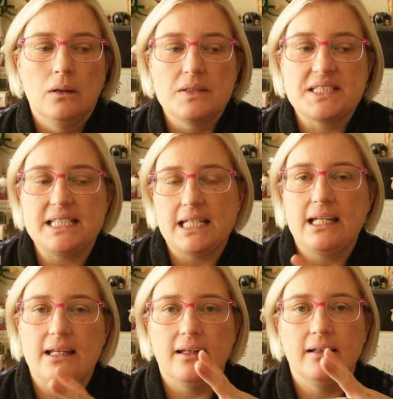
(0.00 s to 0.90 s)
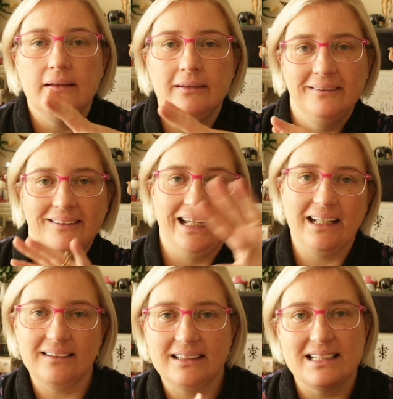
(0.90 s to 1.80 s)
steer
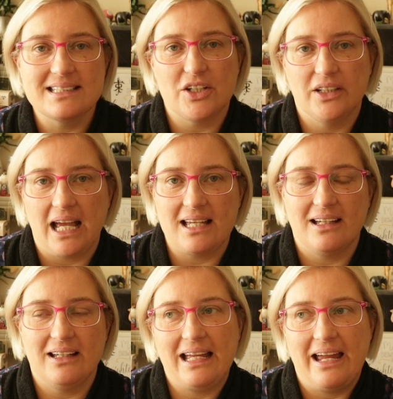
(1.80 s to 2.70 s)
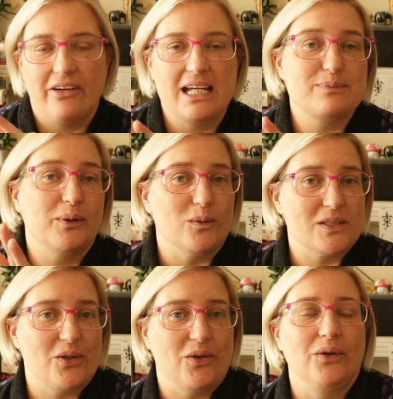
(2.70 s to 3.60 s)
England in certain areas, but
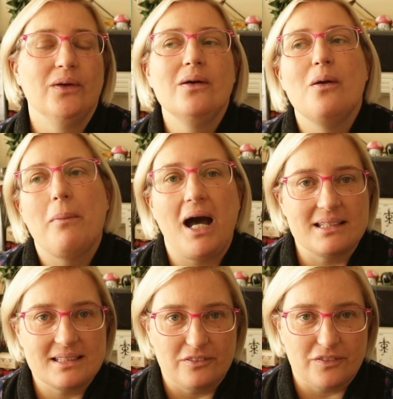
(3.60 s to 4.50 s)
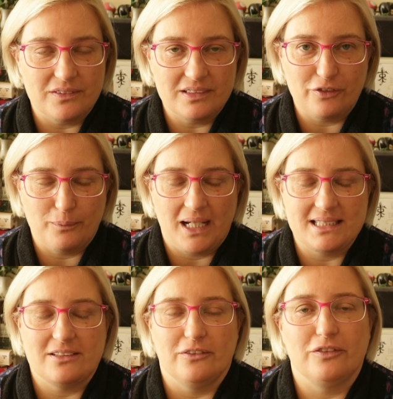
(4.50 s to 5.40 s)
also parts of different
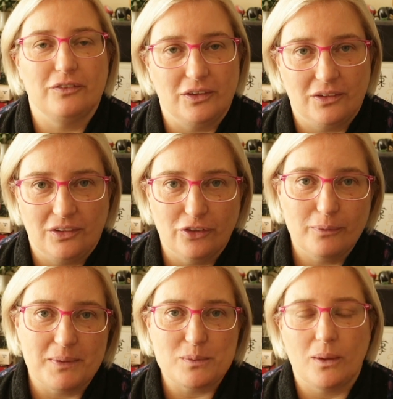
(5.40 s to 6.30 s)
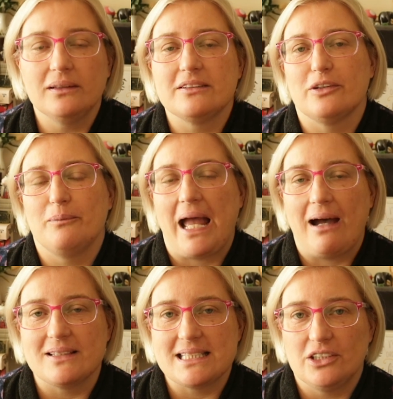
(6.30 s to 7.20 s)
parts of Europe as well, different
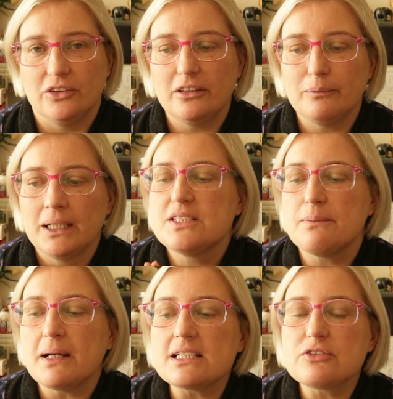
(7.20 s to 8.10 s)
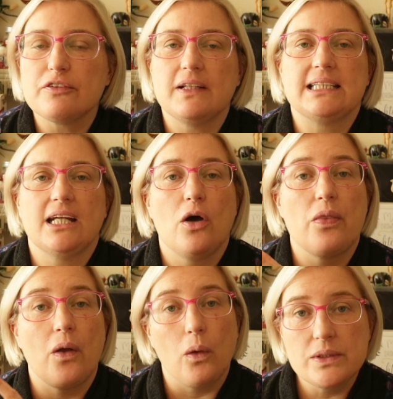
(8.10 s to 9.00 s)
powers in Europe. So the butler's reflecting
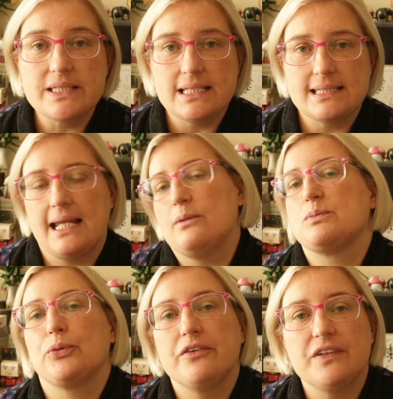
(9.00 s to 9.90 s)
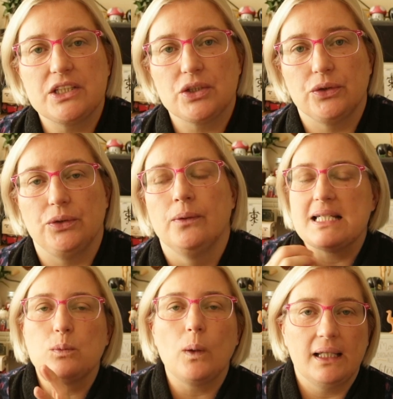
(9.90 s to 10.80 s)
on those things that he was privy to,
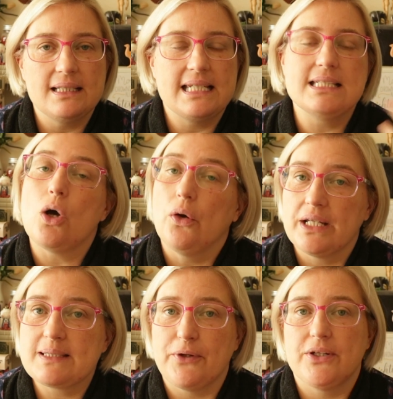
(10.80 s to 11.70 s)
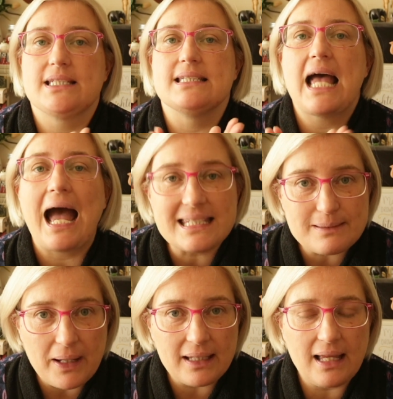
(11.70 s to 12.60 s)
as well as his own experiences as a
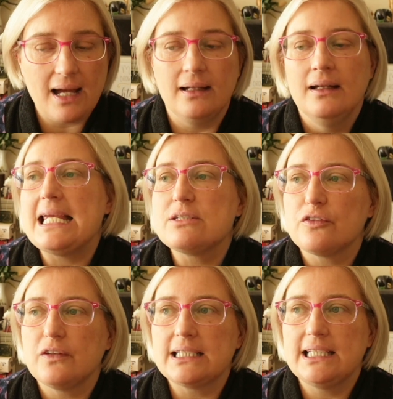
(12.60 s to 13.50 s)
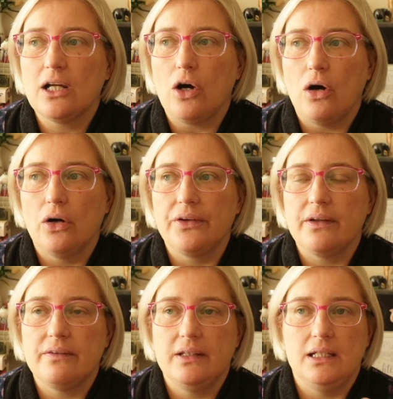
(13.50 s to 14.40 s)
butler. He's reflecting on
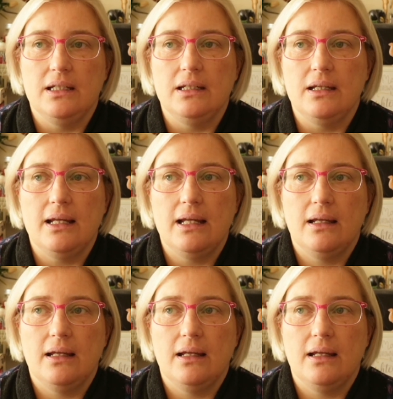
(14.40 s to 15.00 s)
the